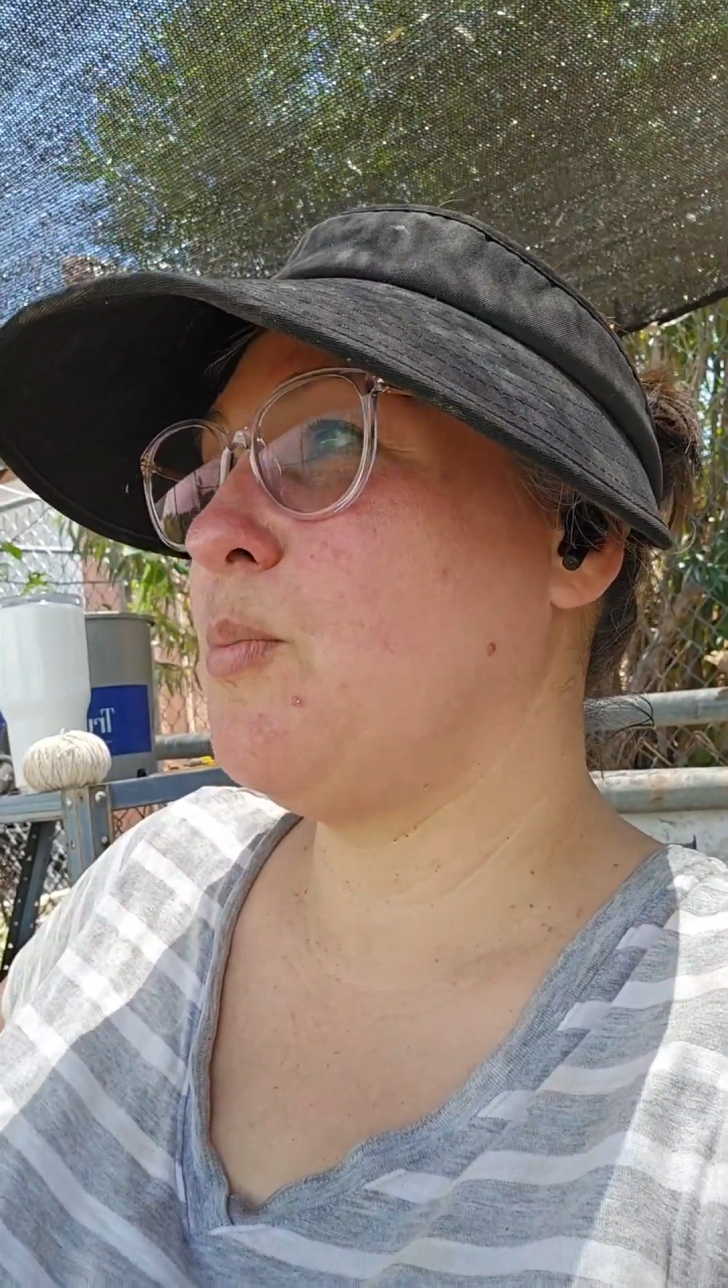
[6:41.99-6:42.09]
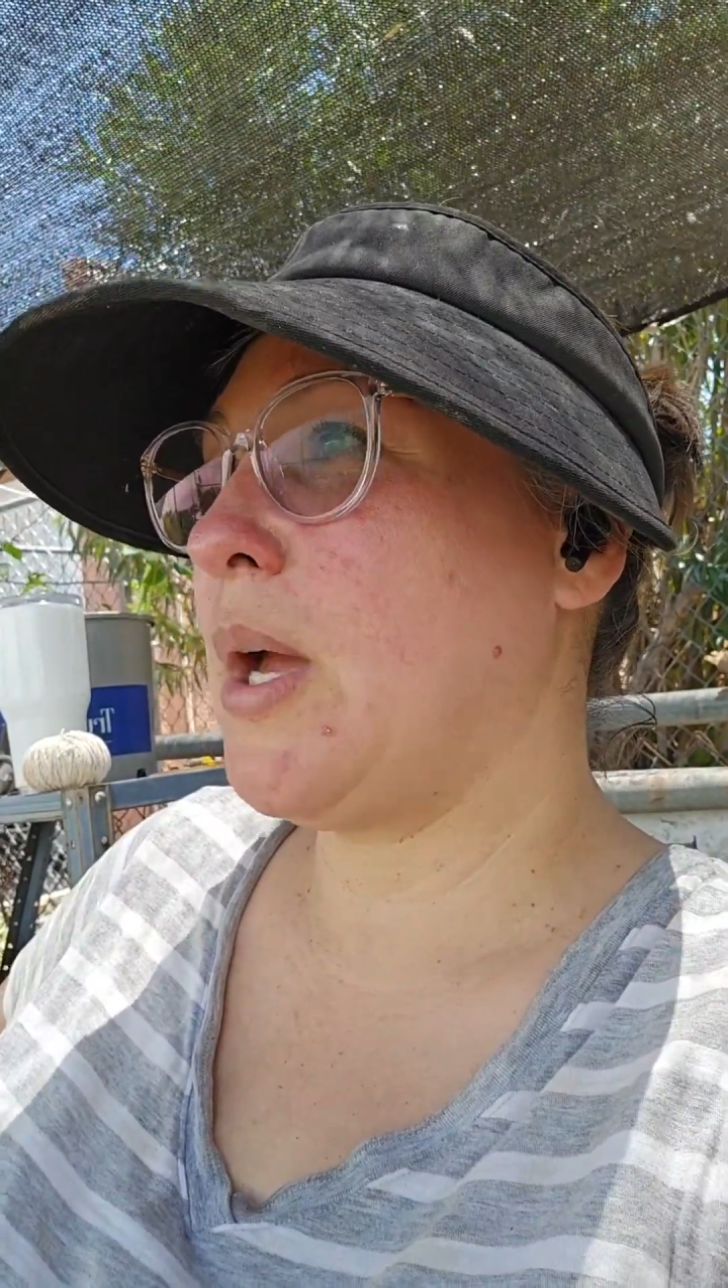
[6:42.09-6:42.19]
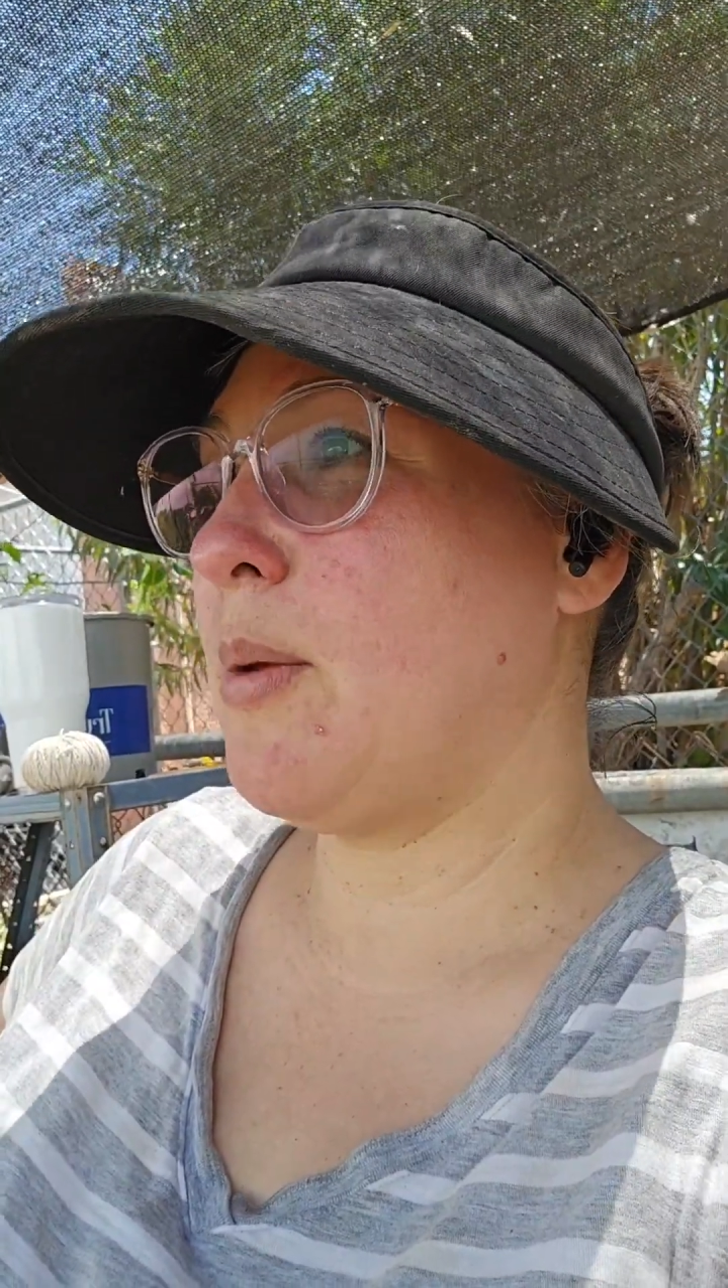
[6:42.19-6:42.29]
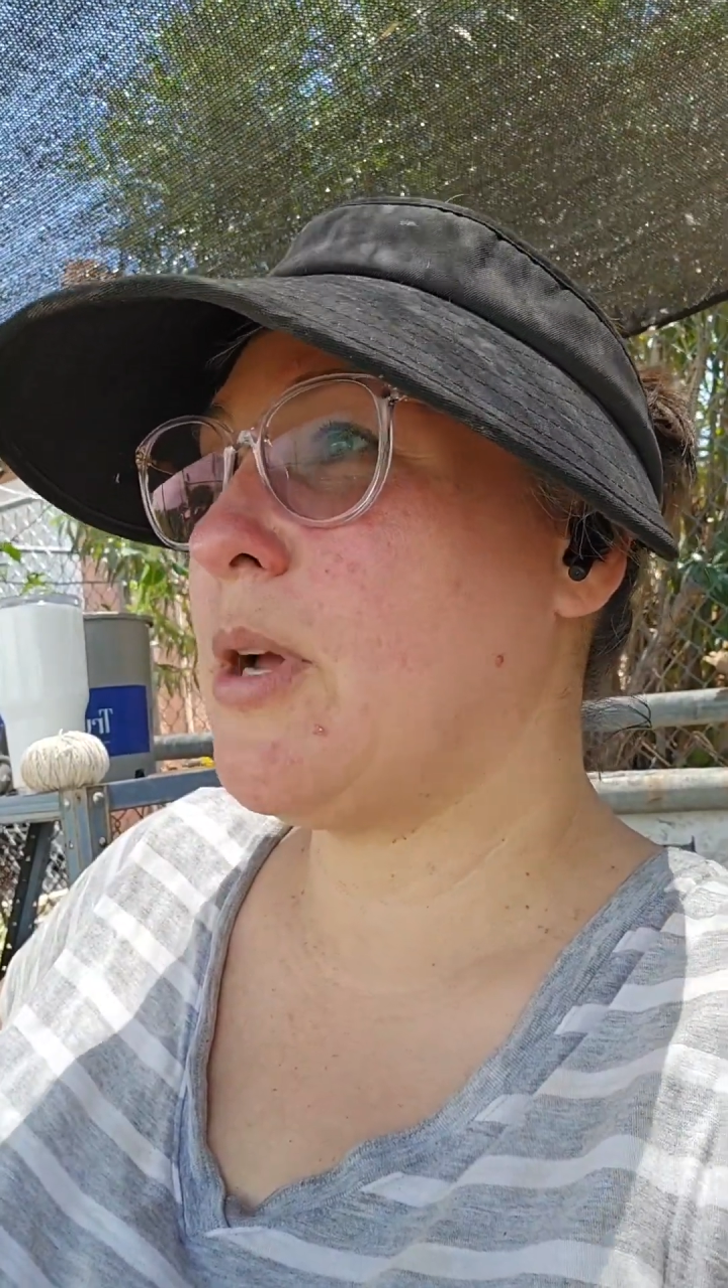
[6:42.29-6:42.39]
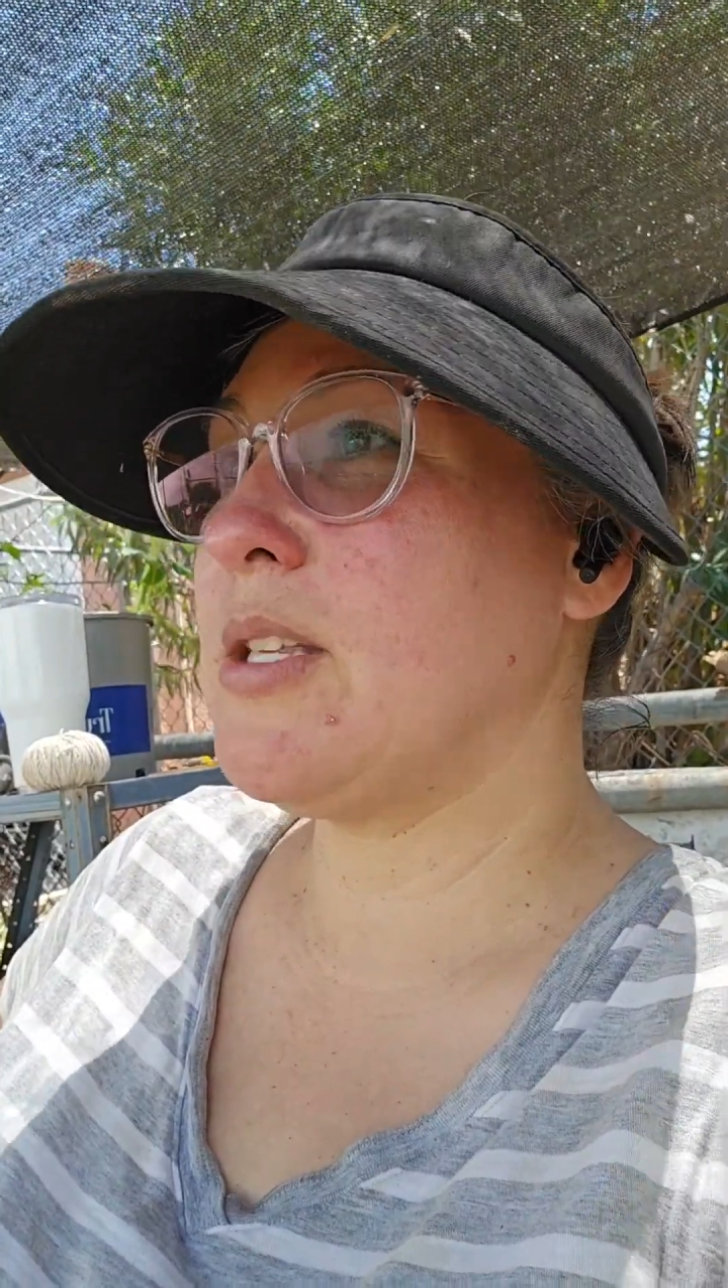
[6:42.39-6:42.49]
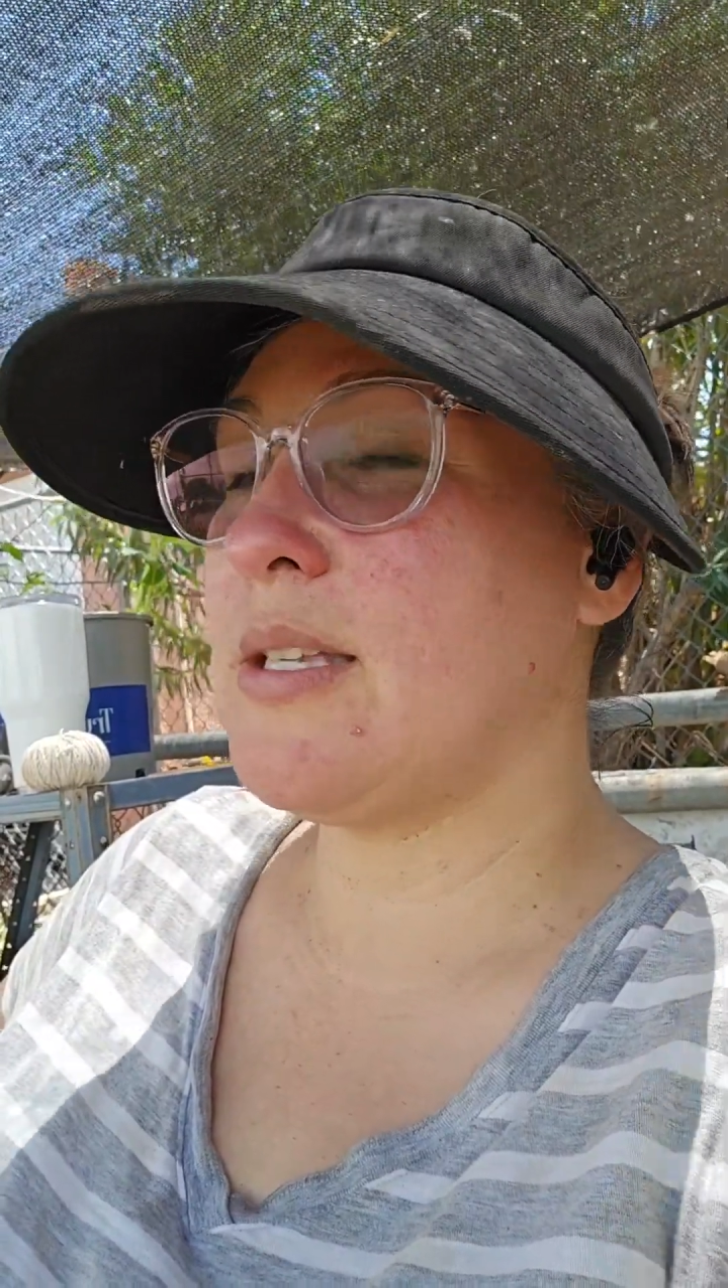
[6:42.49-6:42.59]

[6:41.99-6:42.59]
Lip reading: by about